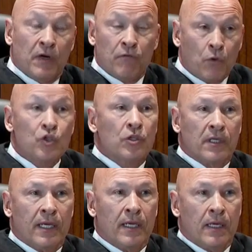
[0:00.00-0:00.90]

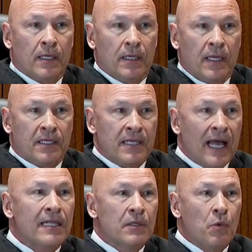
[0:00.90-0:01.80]
Unfortunately, uh,
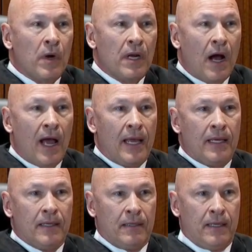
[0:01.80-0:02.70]
exactly what
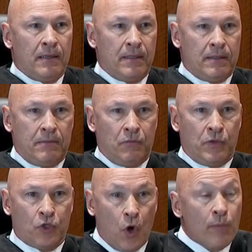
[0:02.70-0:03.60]
I
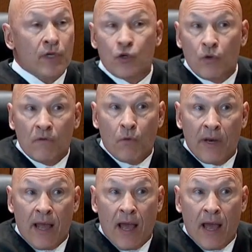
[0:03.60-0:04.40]
was hoping to avoid